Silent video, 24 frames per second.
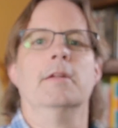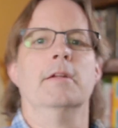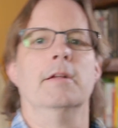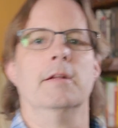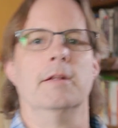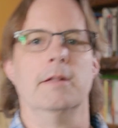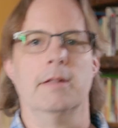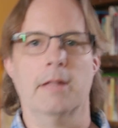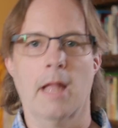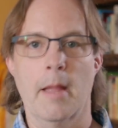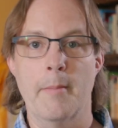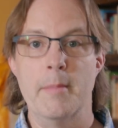
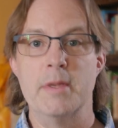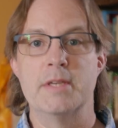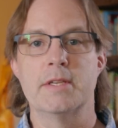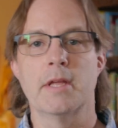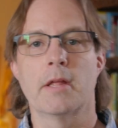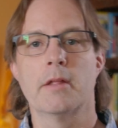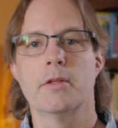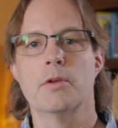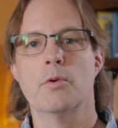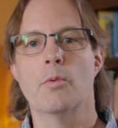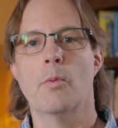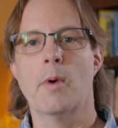Let me
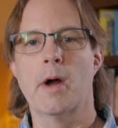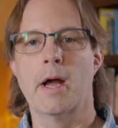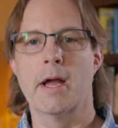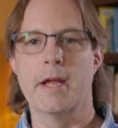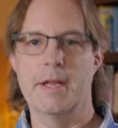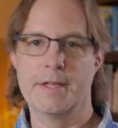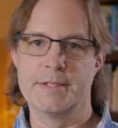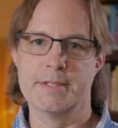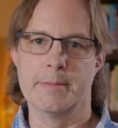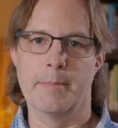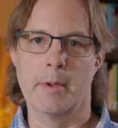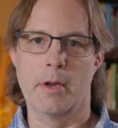tell you why
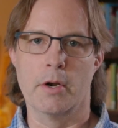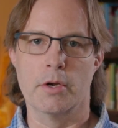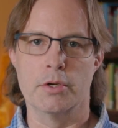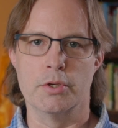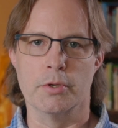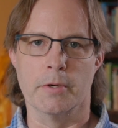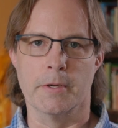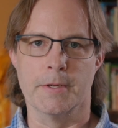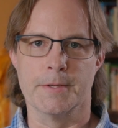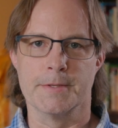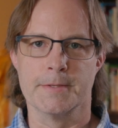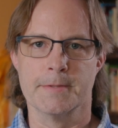it's a better
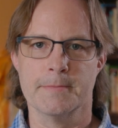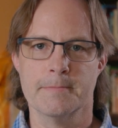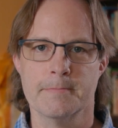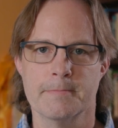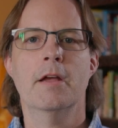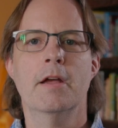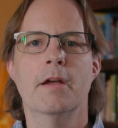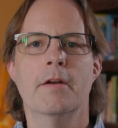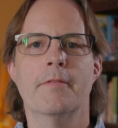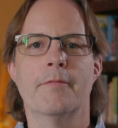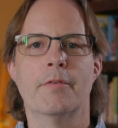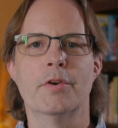choice.
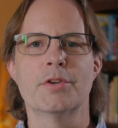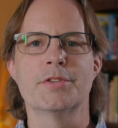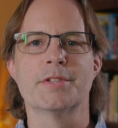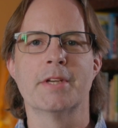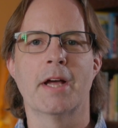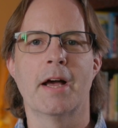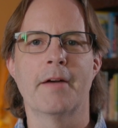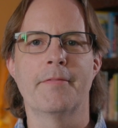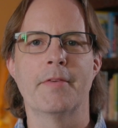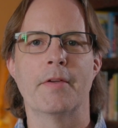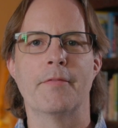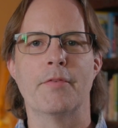First
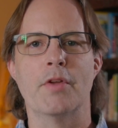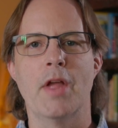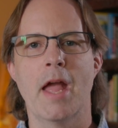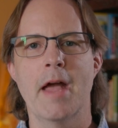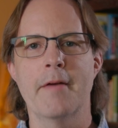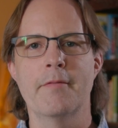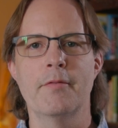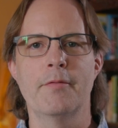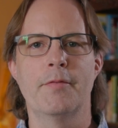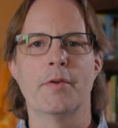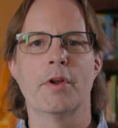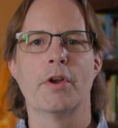off, if you
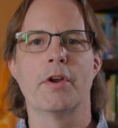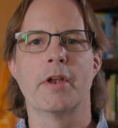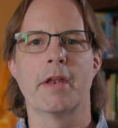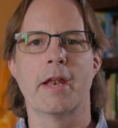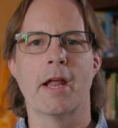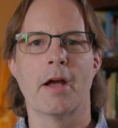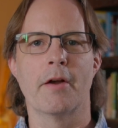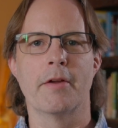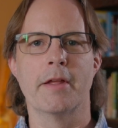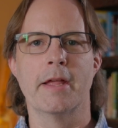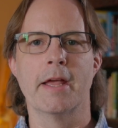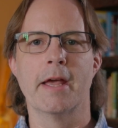haven't figured it
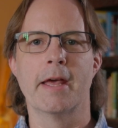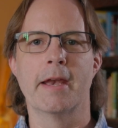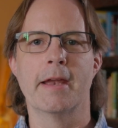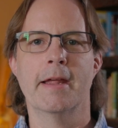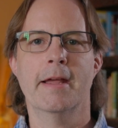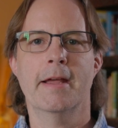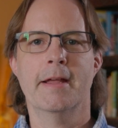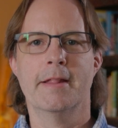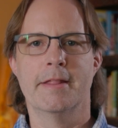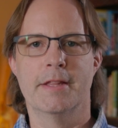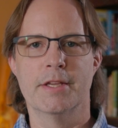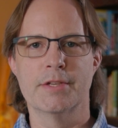out yet,
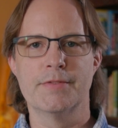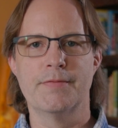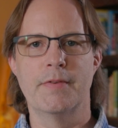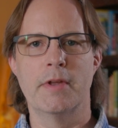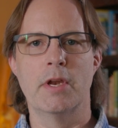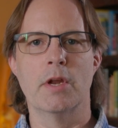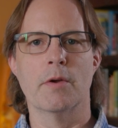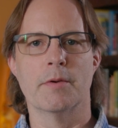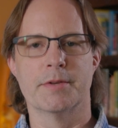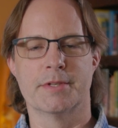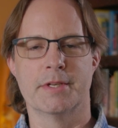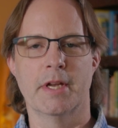this
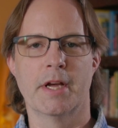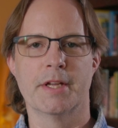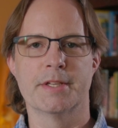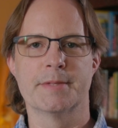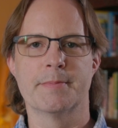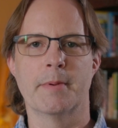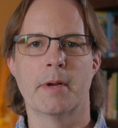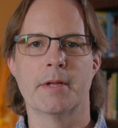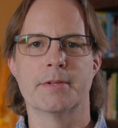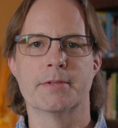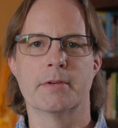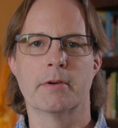video is not
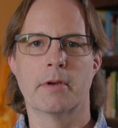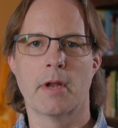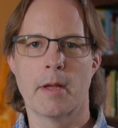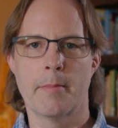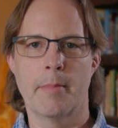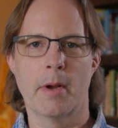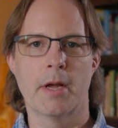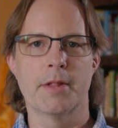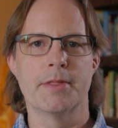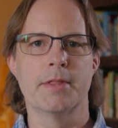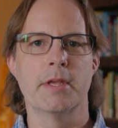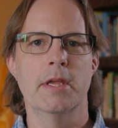sponsored. I
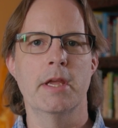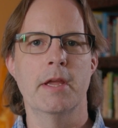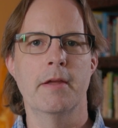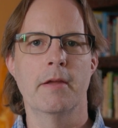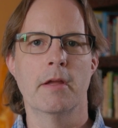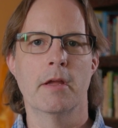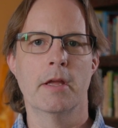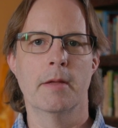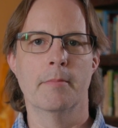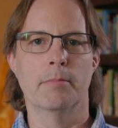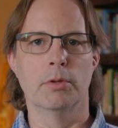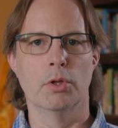bought
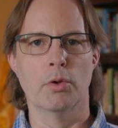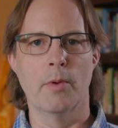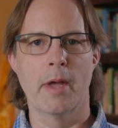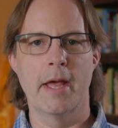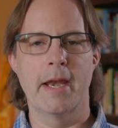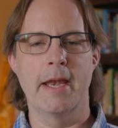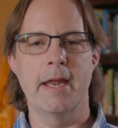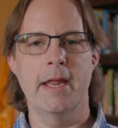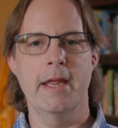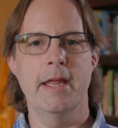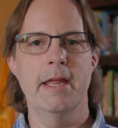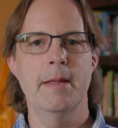the
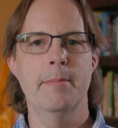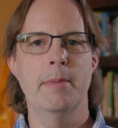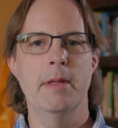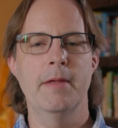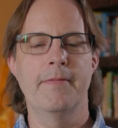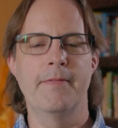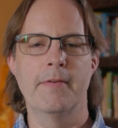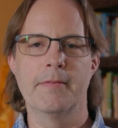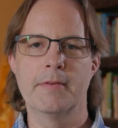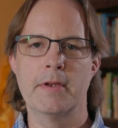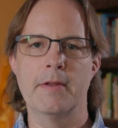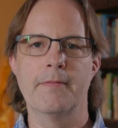Bluetti
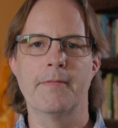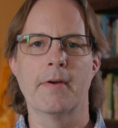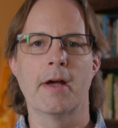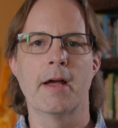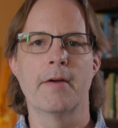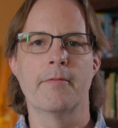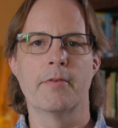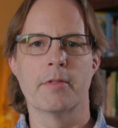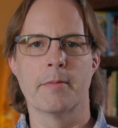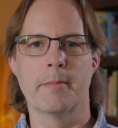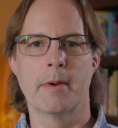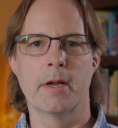
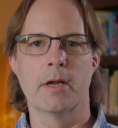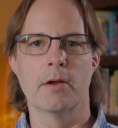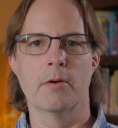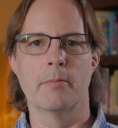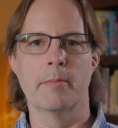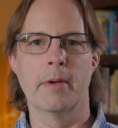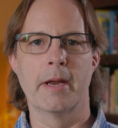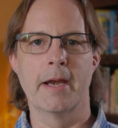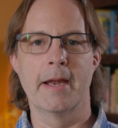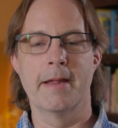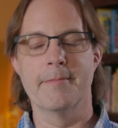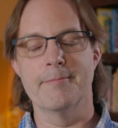EB55 with my own
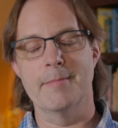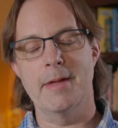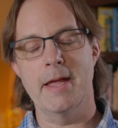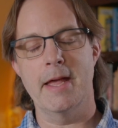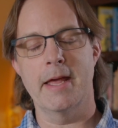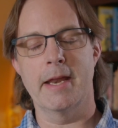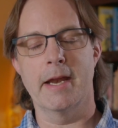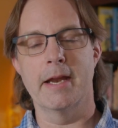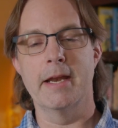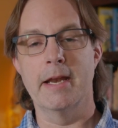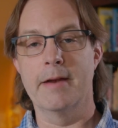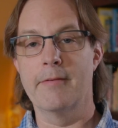money,
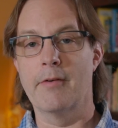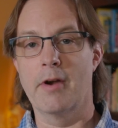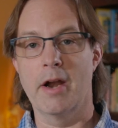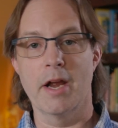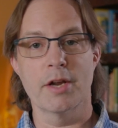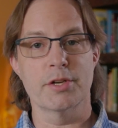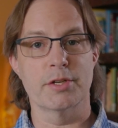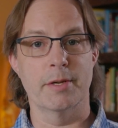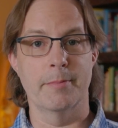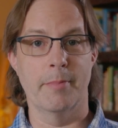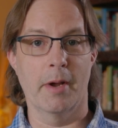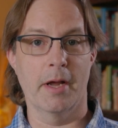and I never
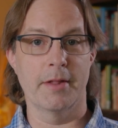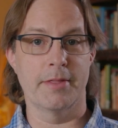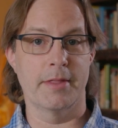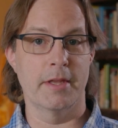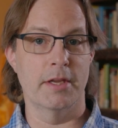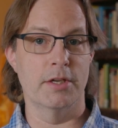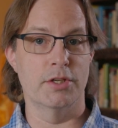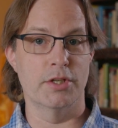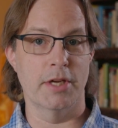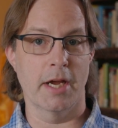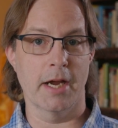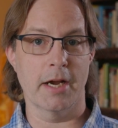actually bought
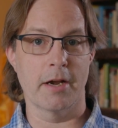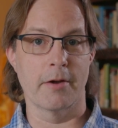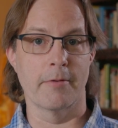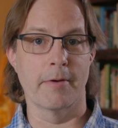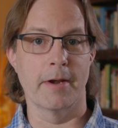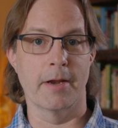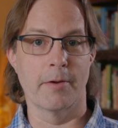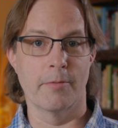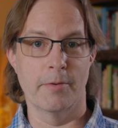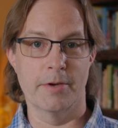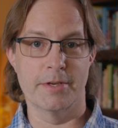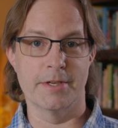the
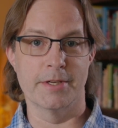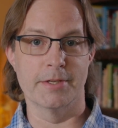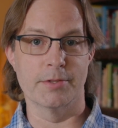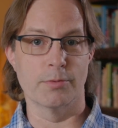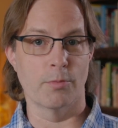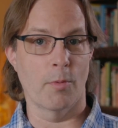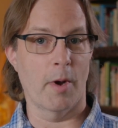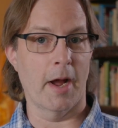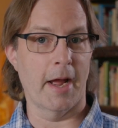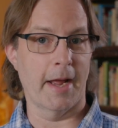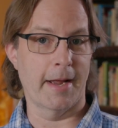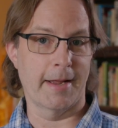Jackery, which is
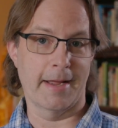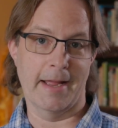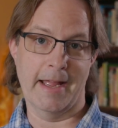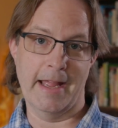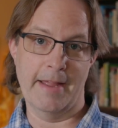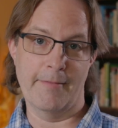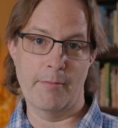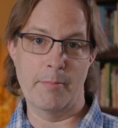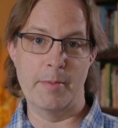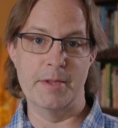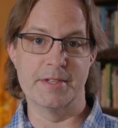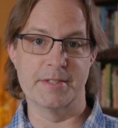why I
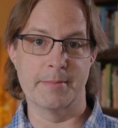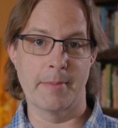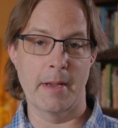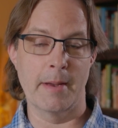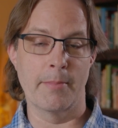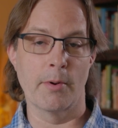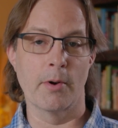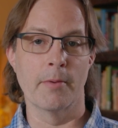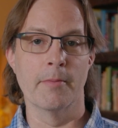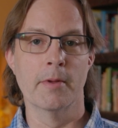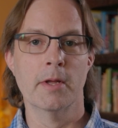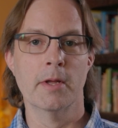have a piece of
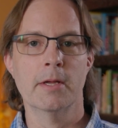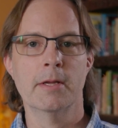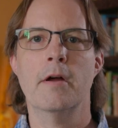paper.